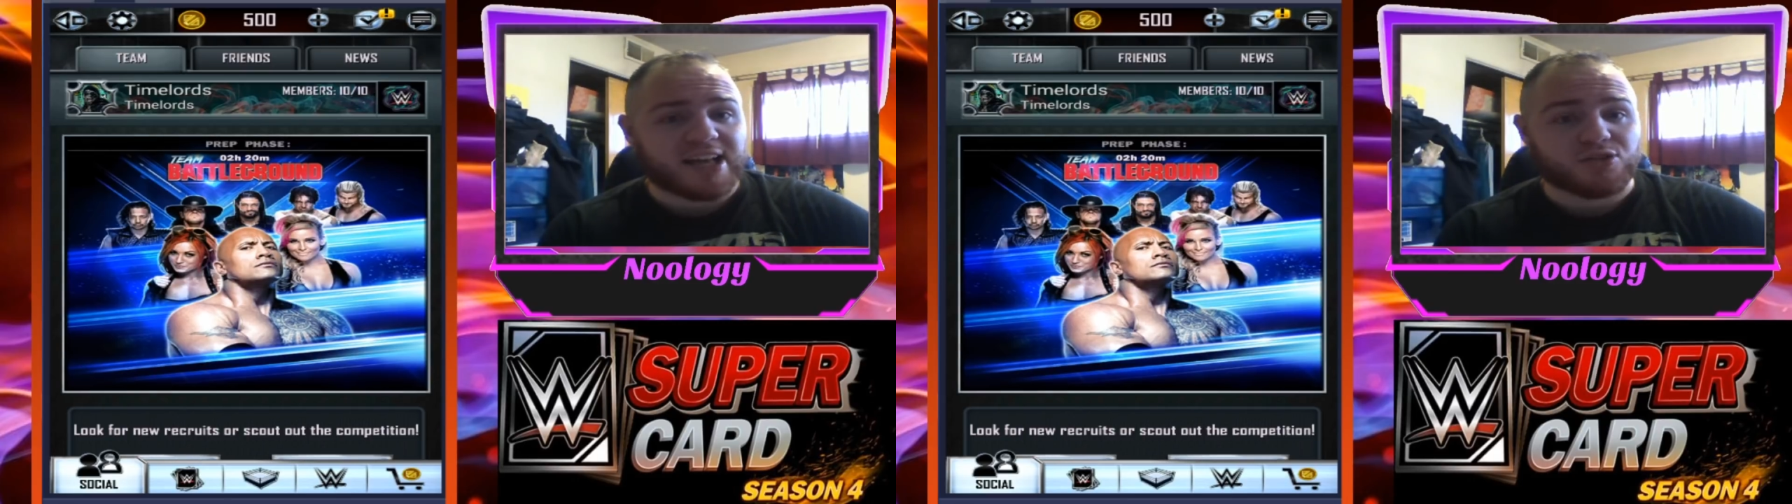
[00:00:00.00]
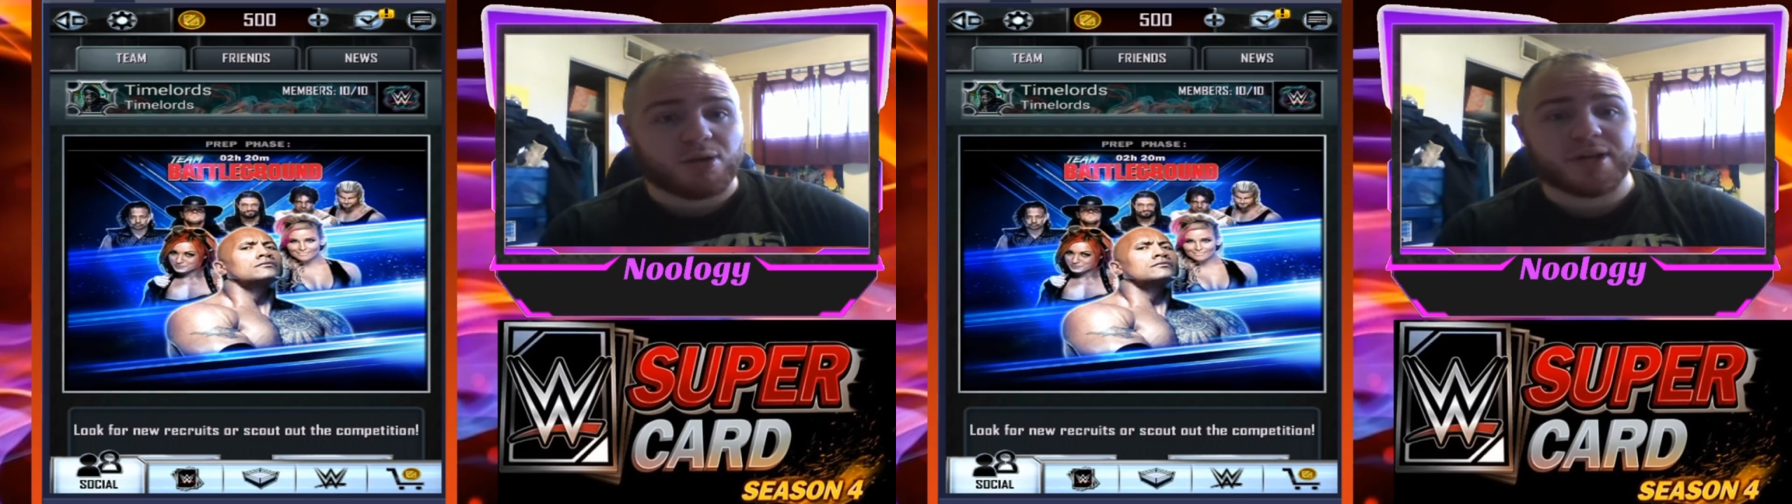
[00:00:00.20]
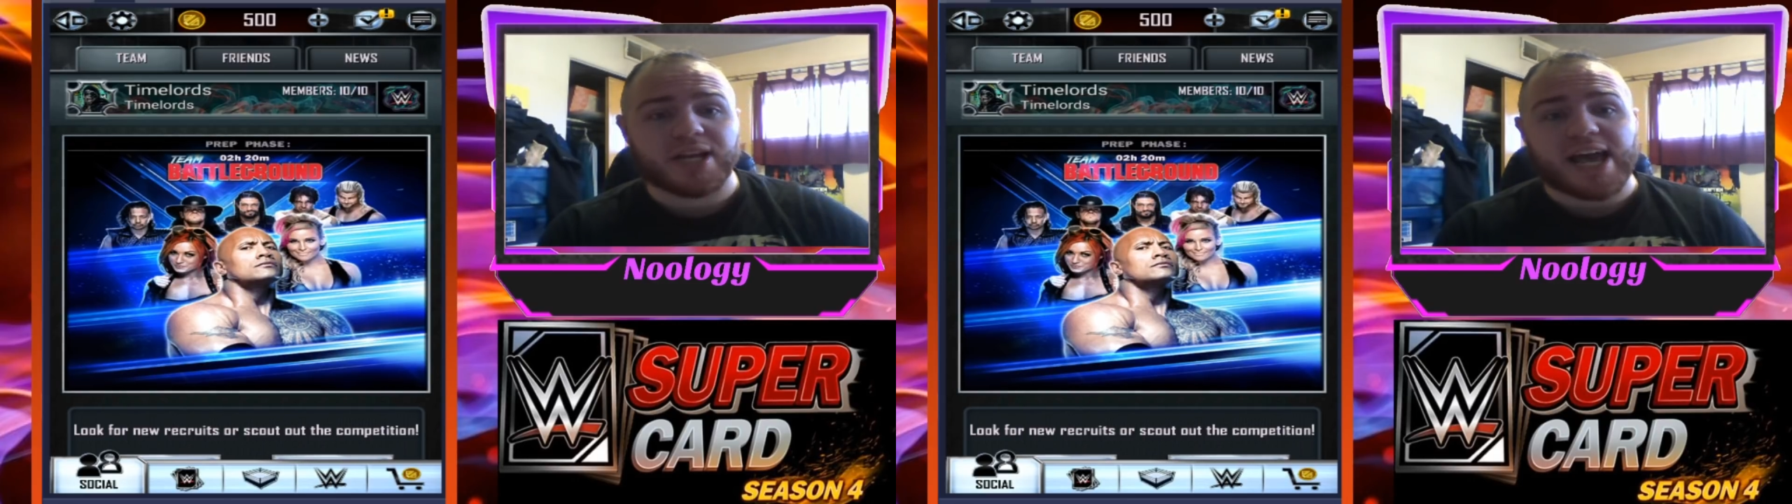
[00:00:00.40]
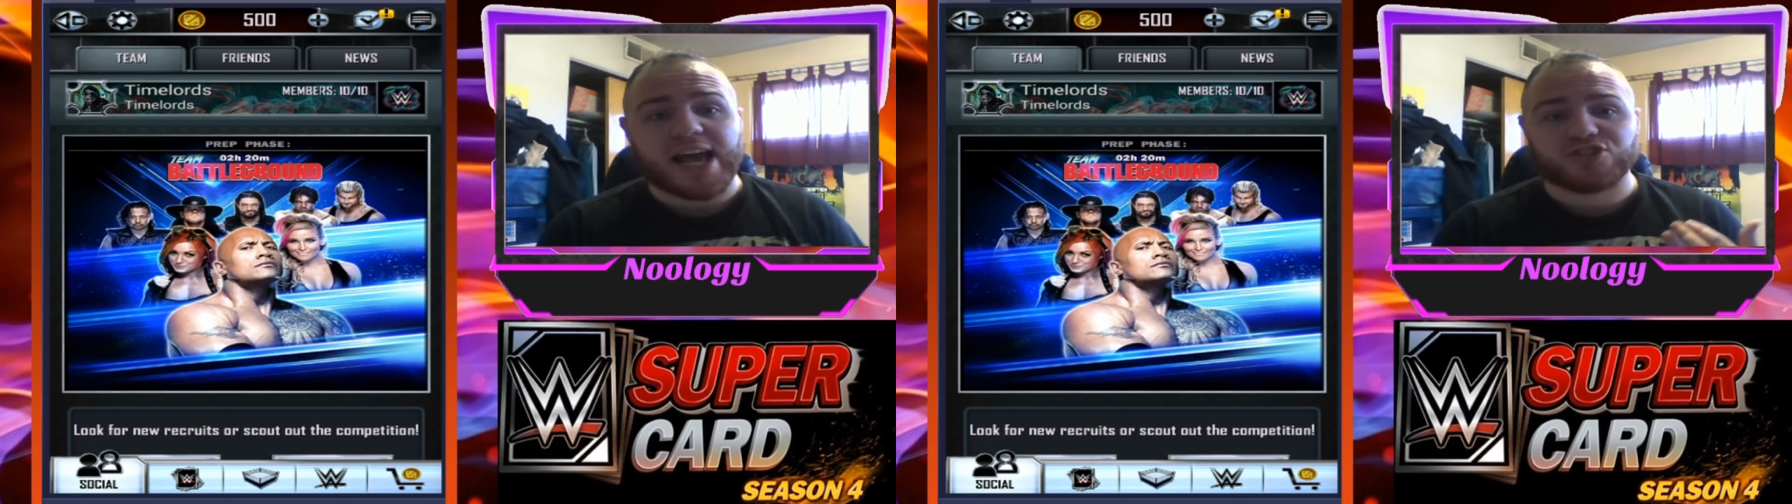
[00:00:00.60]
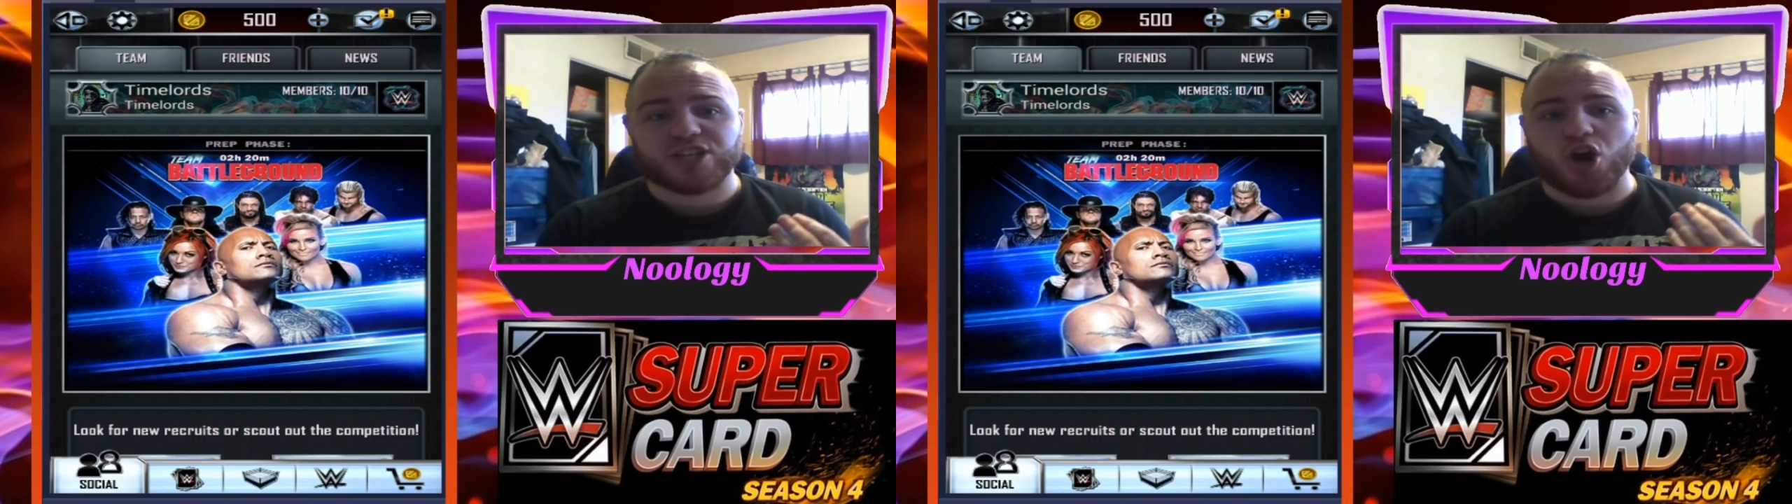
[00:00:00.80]
so I'm going to
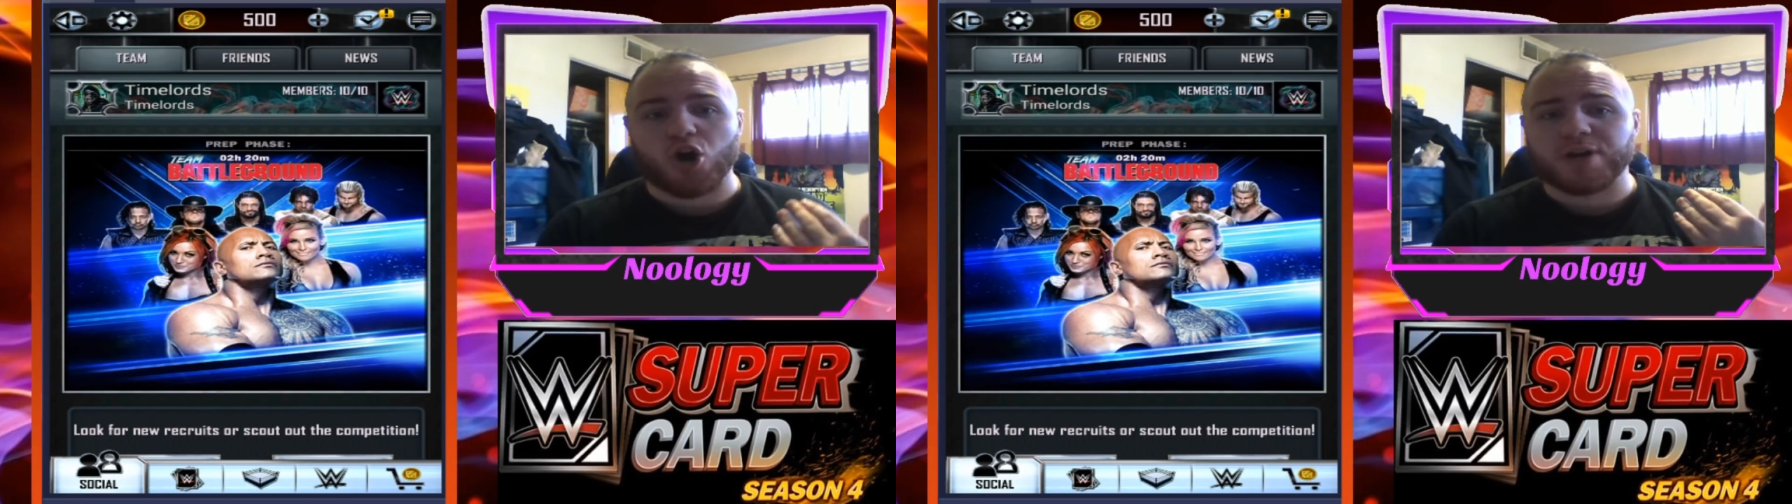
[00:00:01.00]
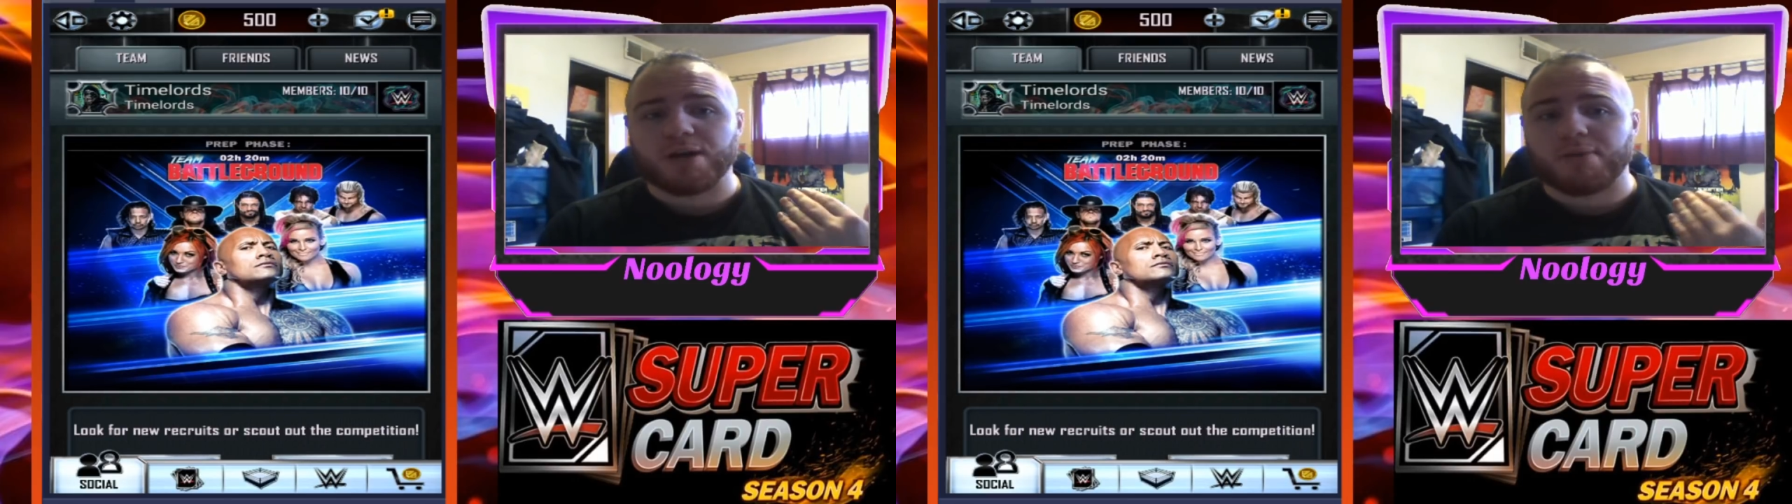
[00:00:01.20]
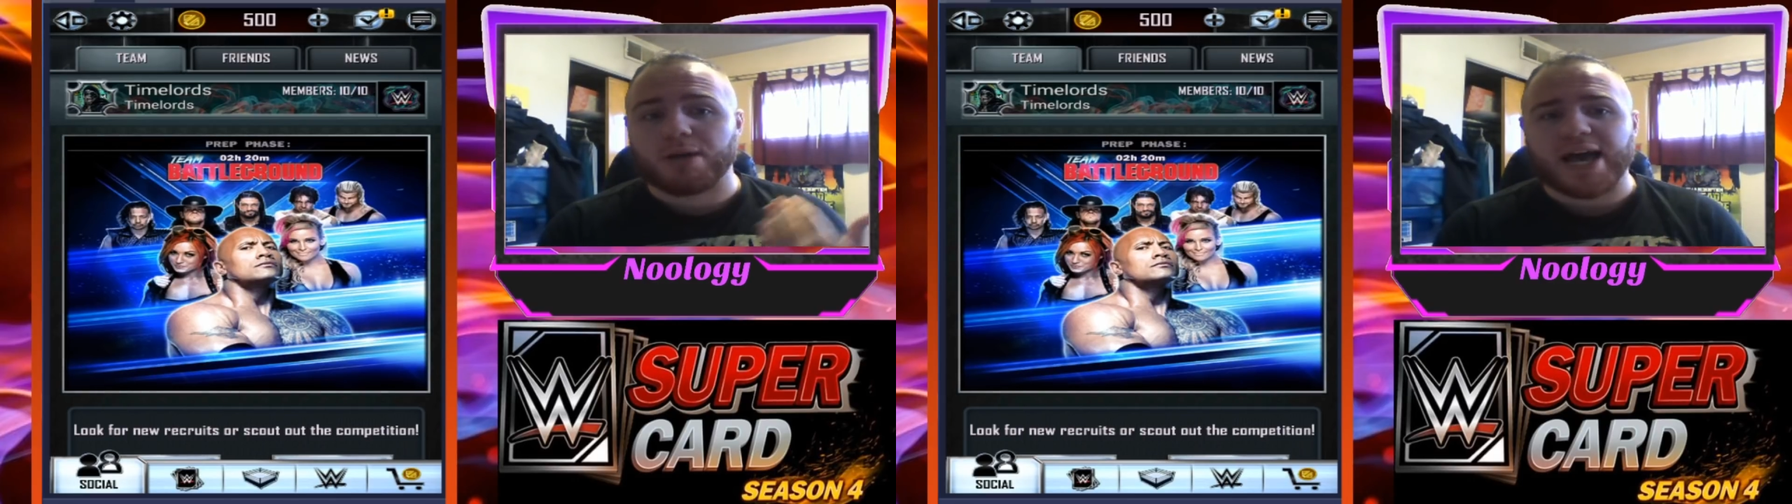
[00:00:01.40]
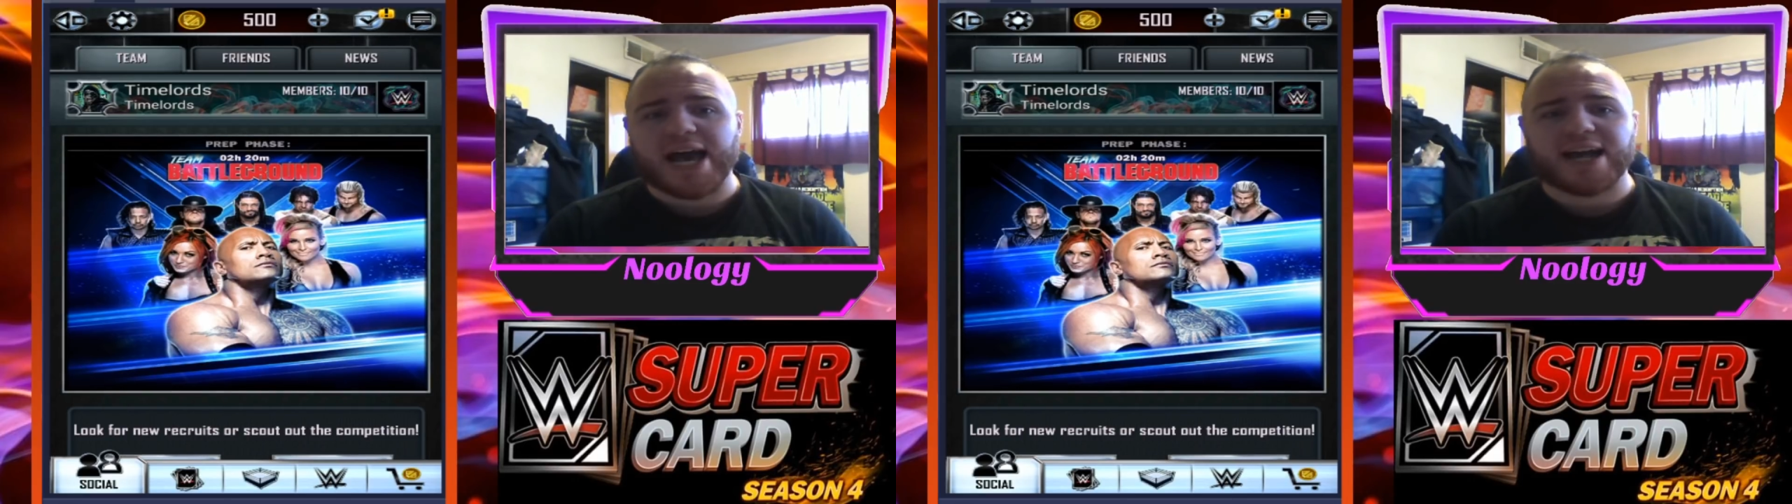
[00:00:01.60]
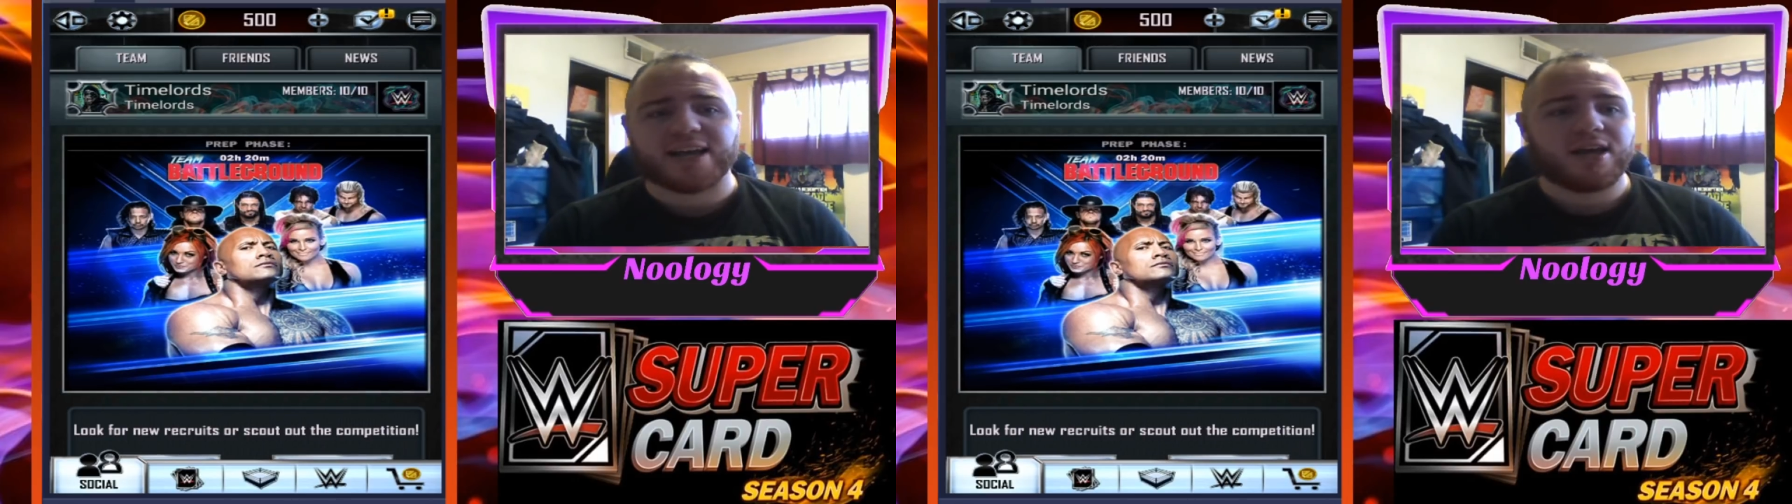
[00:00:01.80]
actually open up my
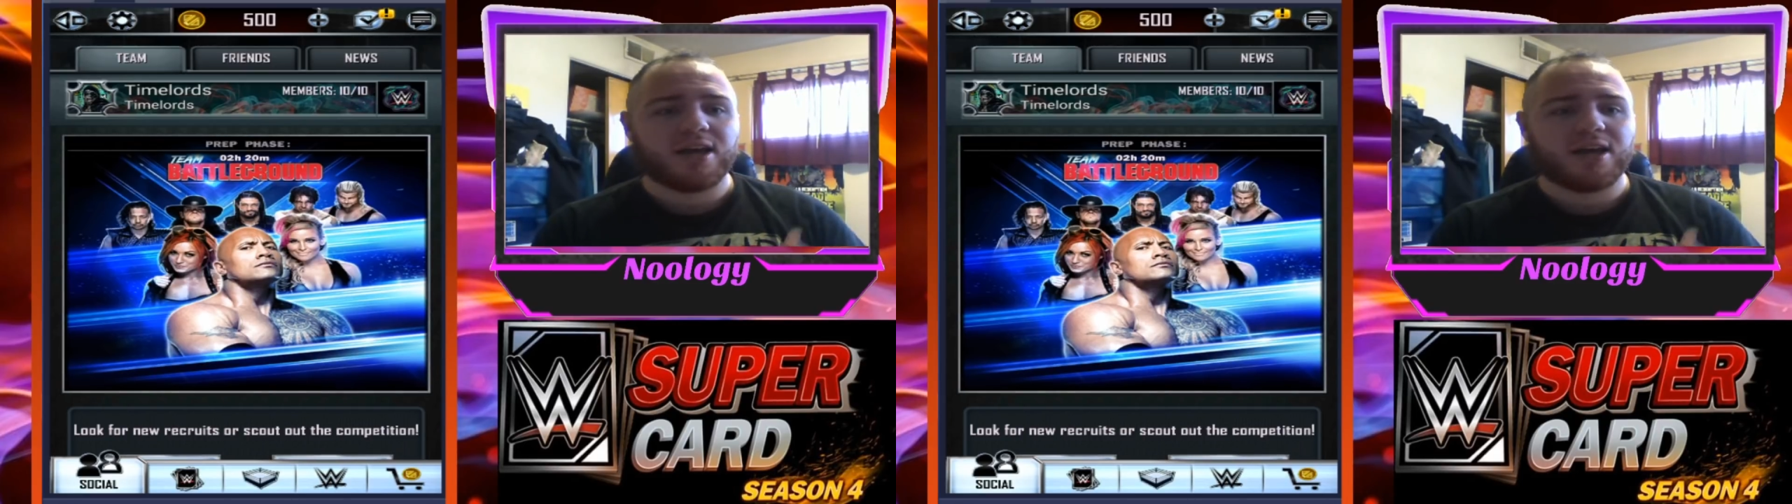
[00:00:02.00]
pack